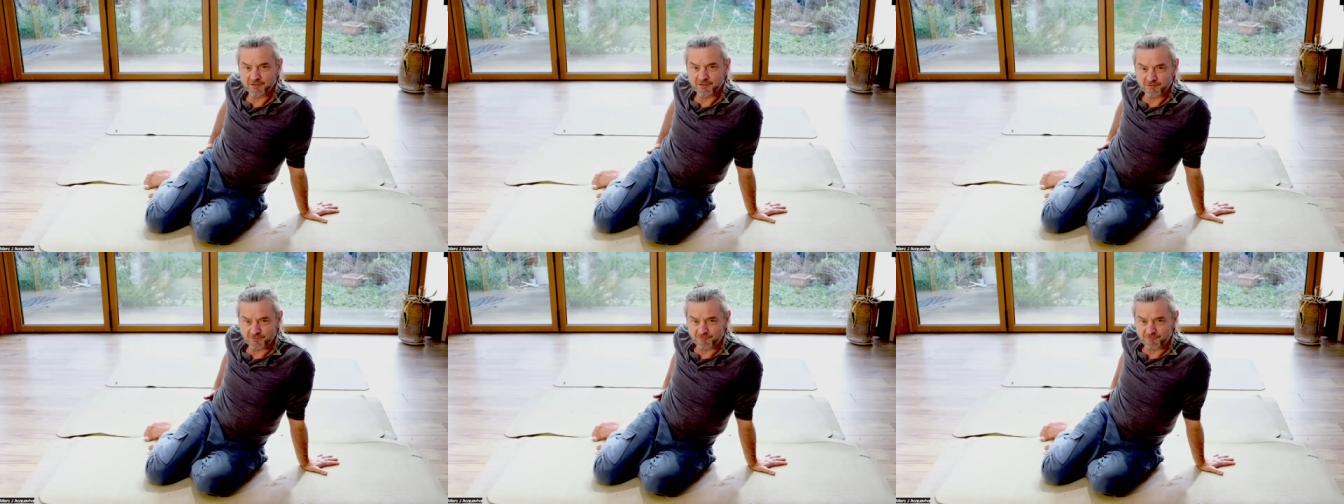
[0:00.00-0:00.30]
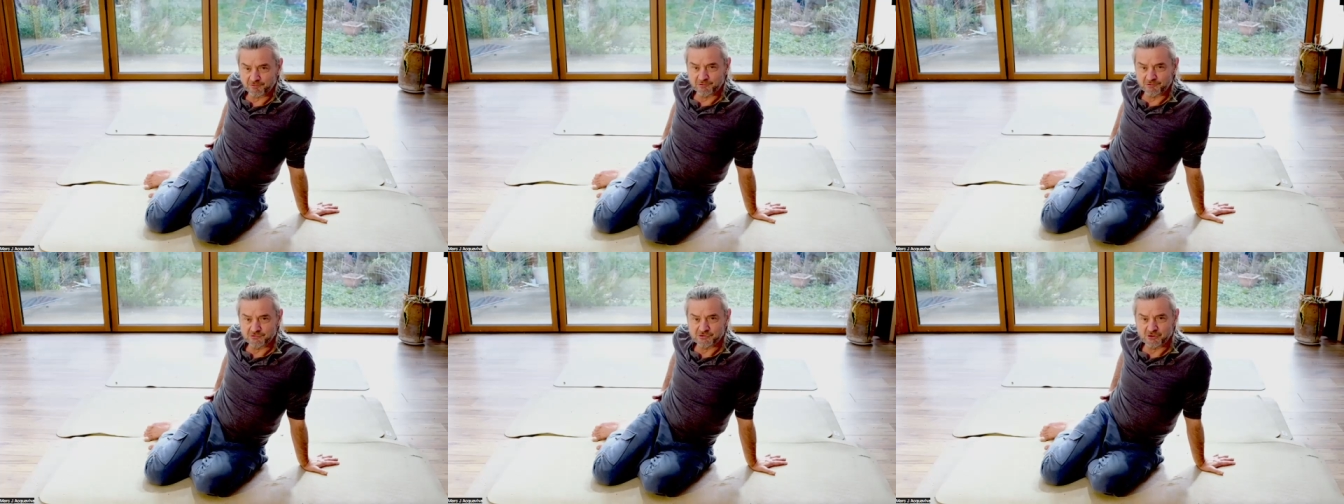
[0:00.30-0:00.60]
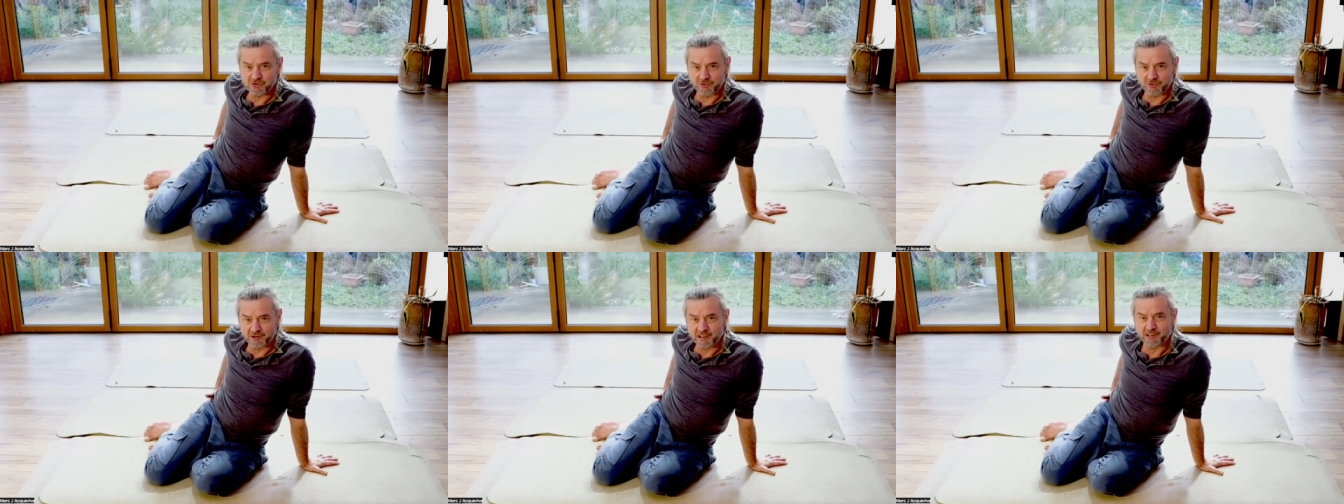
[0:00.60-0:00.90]
through to
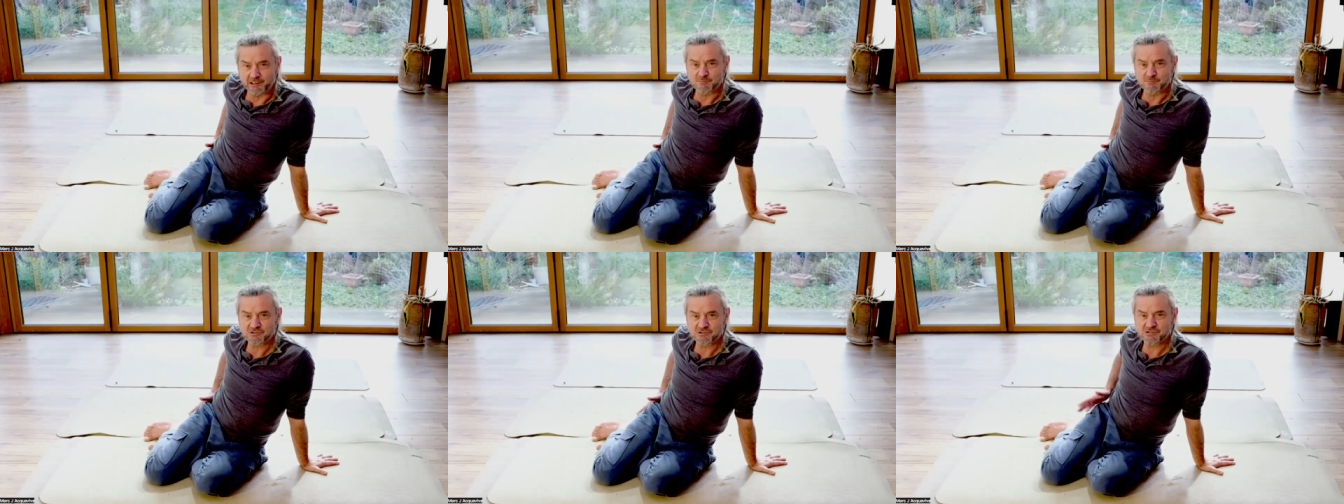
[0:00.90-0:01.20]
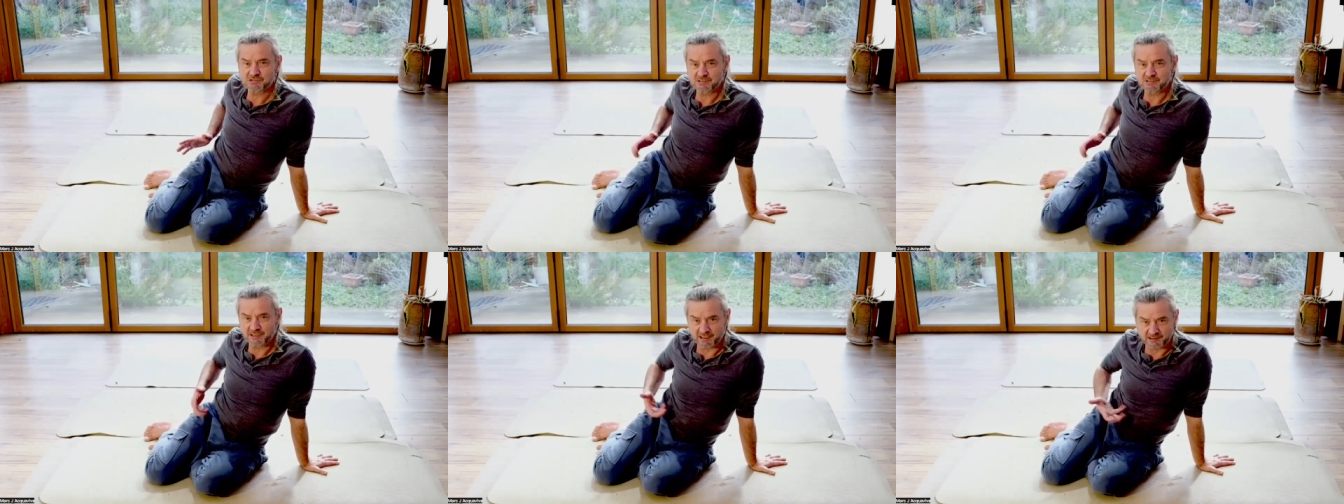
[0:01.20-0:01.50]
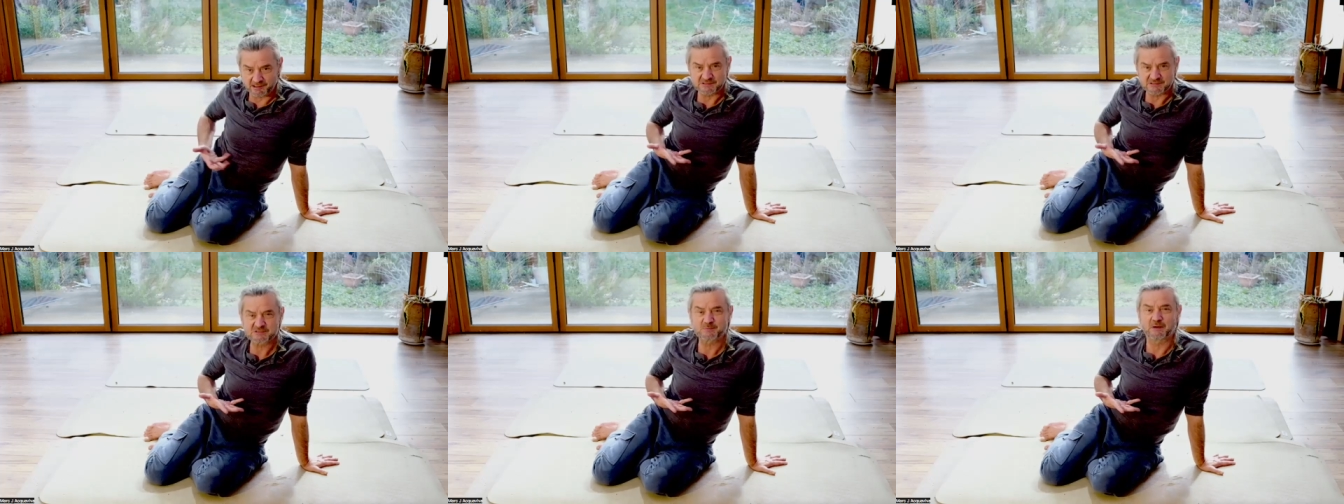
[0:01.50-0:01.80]
your hips
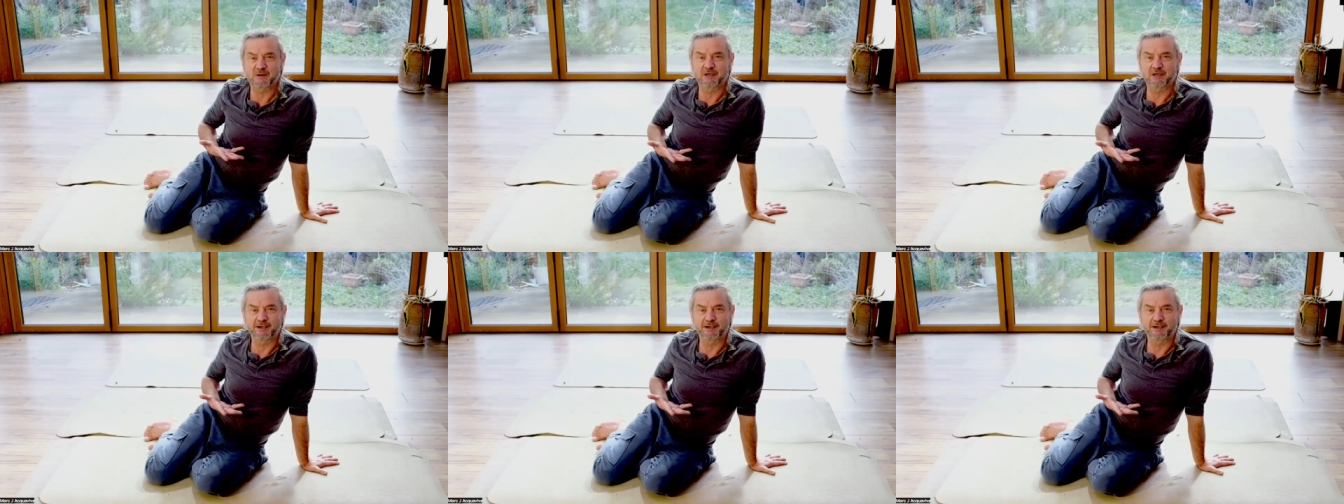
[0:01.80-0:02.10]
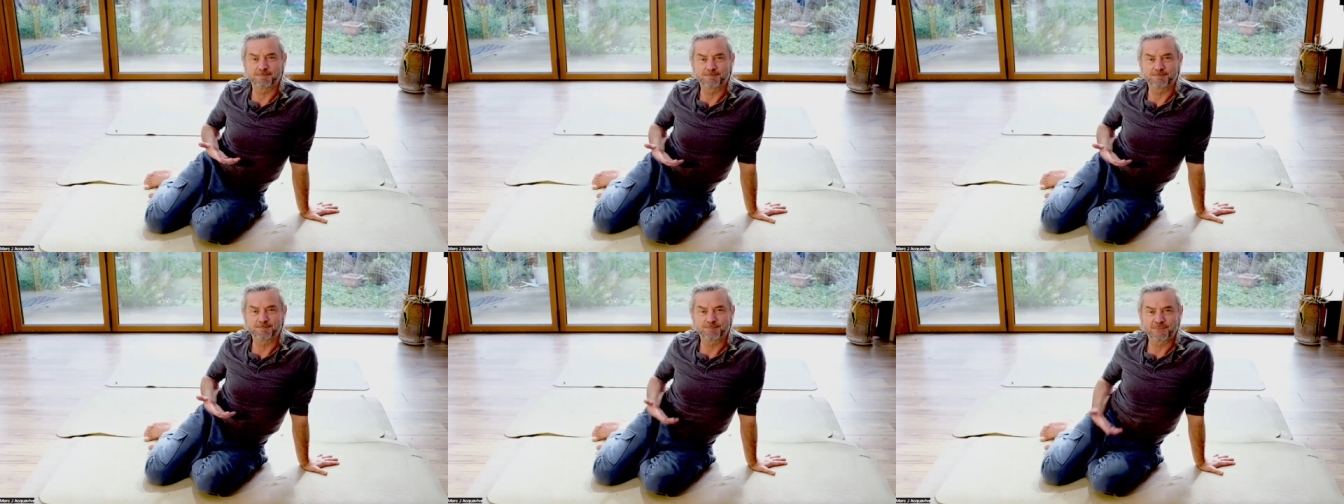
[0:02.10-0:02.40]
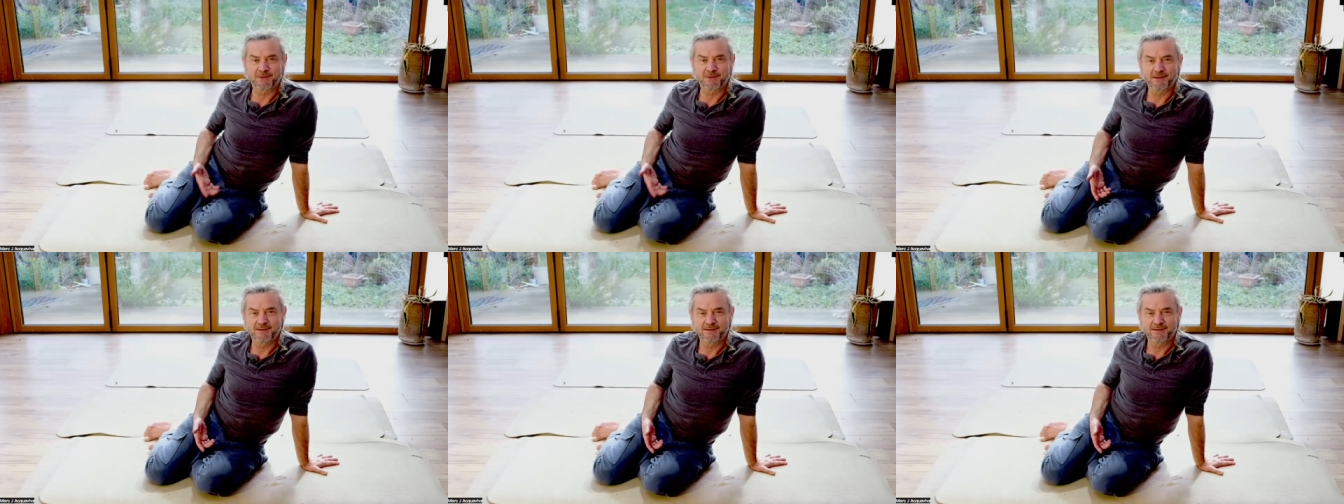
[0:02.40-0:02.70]
and spine.
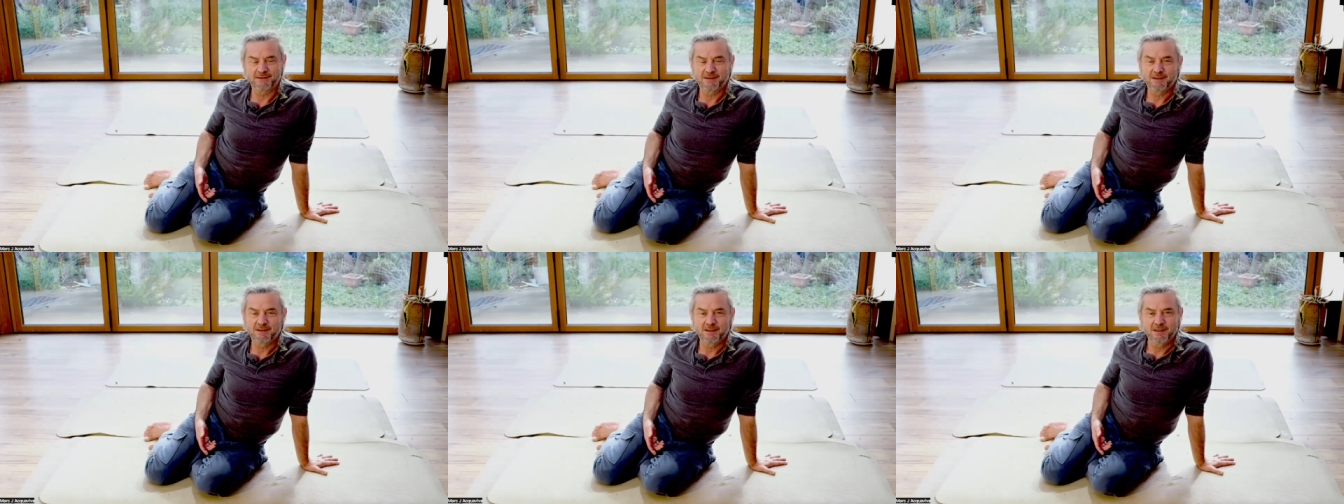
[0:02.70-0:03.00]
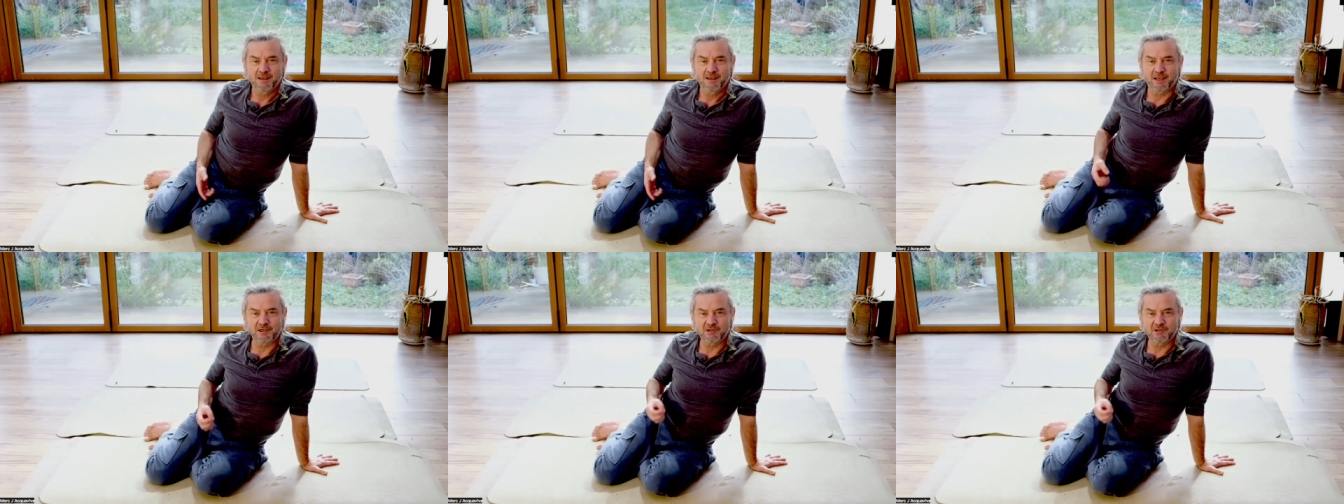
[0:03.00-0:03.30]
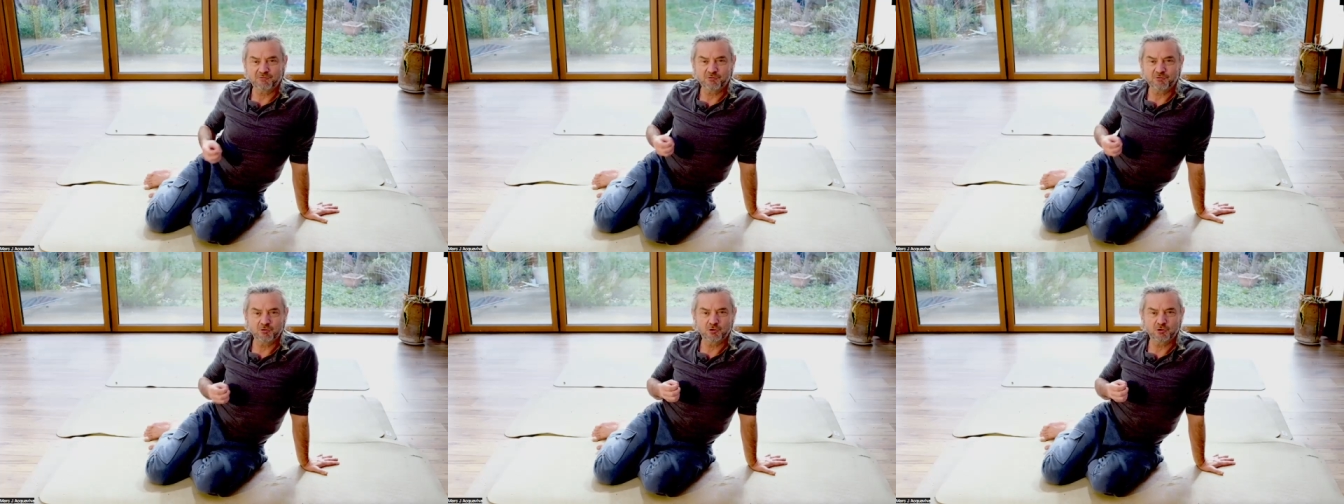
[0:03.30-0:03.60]
And
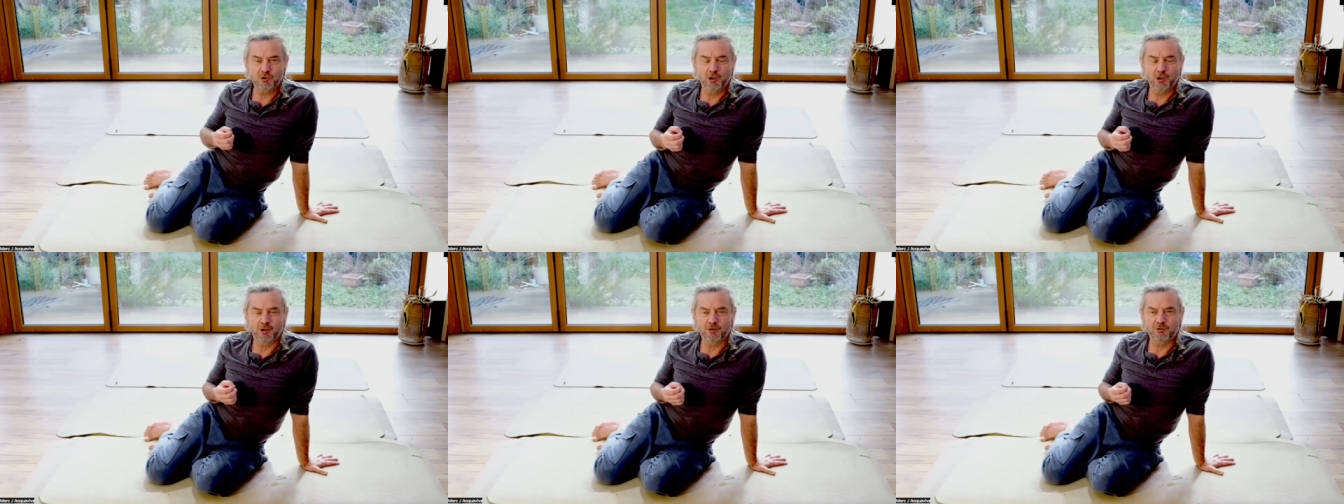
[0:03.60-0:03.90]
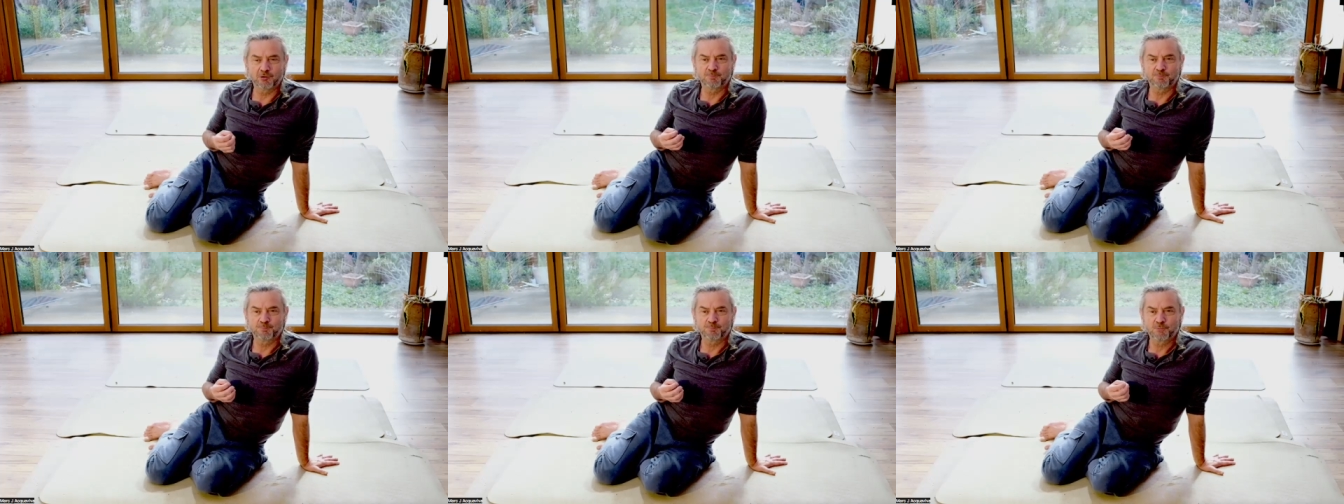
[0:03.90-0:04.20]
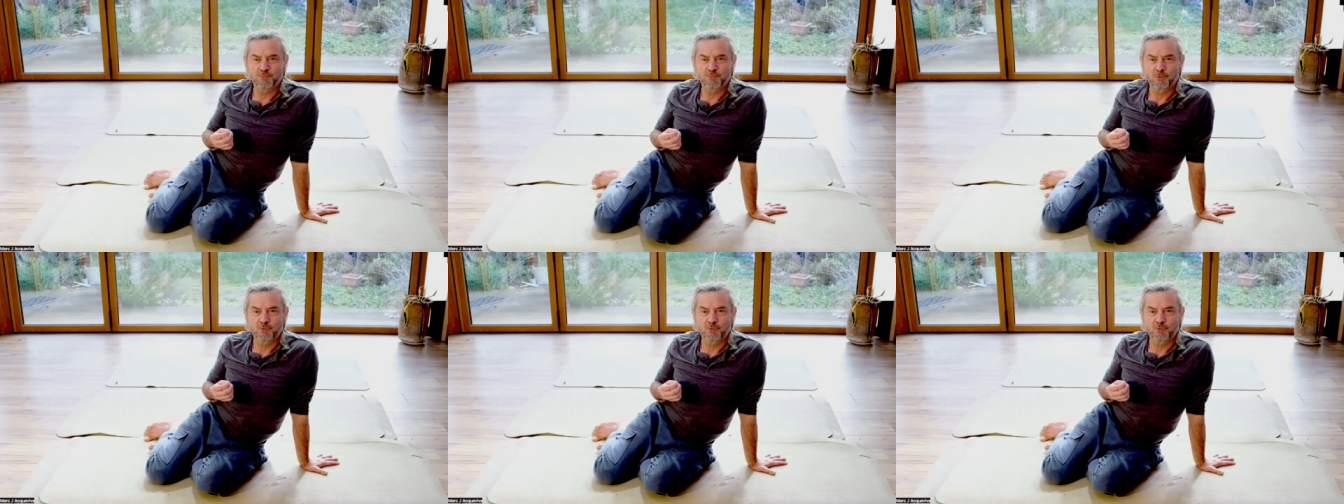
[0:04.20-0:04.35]
if you can